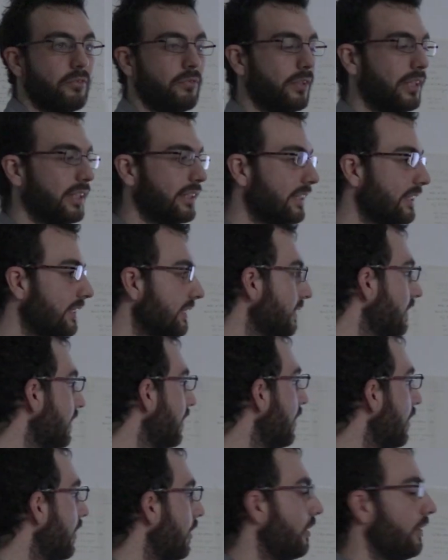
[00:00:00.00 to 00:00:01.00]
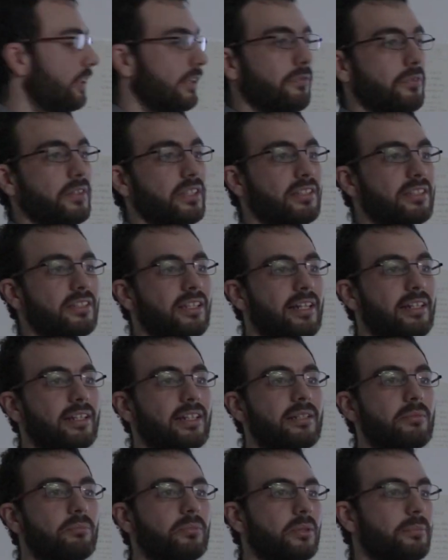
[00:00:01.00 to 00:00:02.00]
modifying it, or if it's
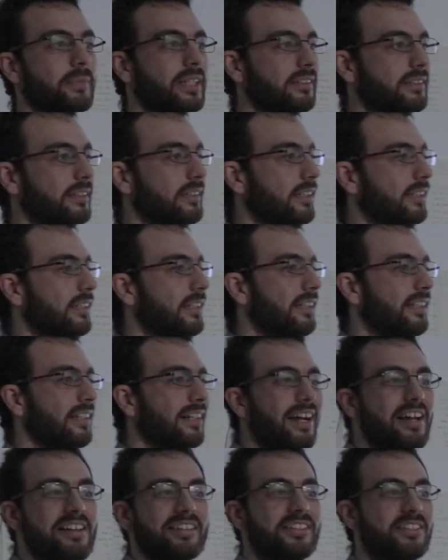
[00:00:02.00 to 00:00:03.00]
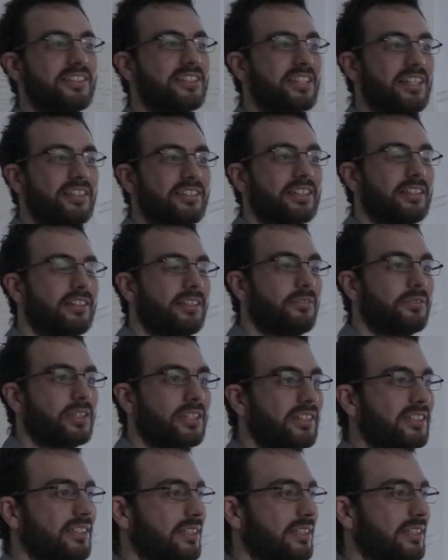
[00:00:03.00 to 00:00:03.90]
like implemented in like highly sensitive